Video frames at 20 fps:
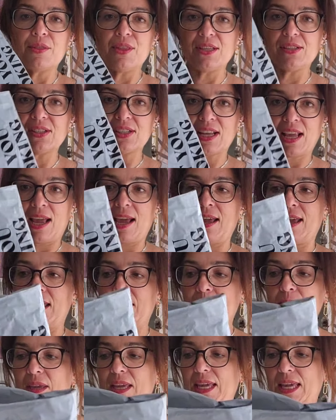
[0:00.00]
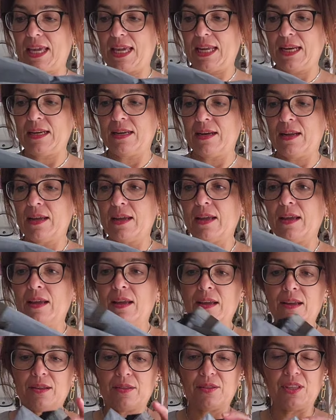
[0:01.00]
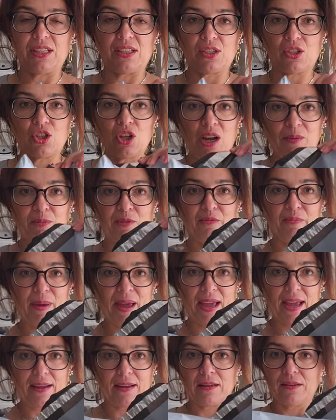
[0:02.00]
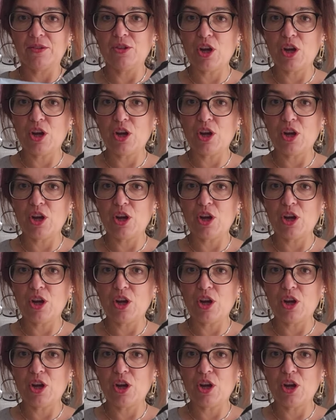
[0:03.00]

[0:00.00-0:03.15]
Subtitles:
this came in this type of bag.